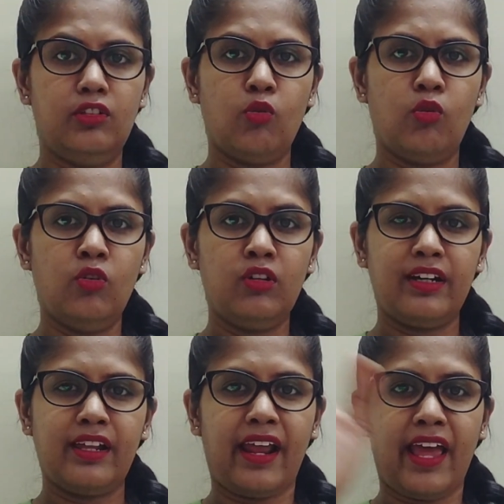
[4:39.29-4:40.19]
no
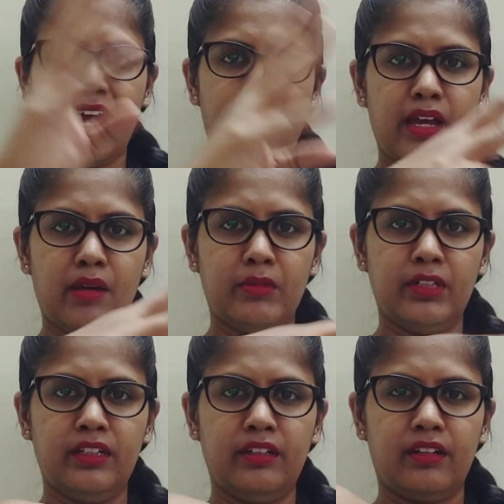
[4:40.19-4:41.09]

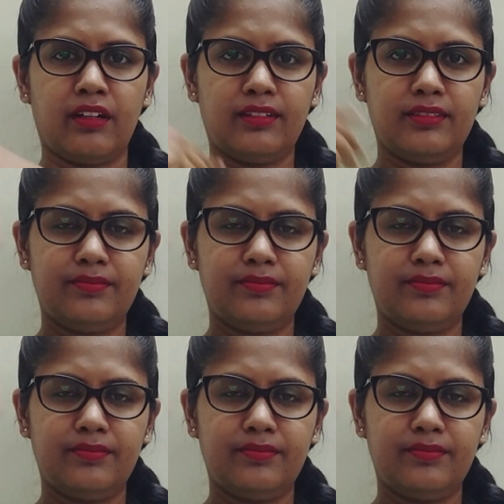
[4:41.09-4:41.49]
grammar.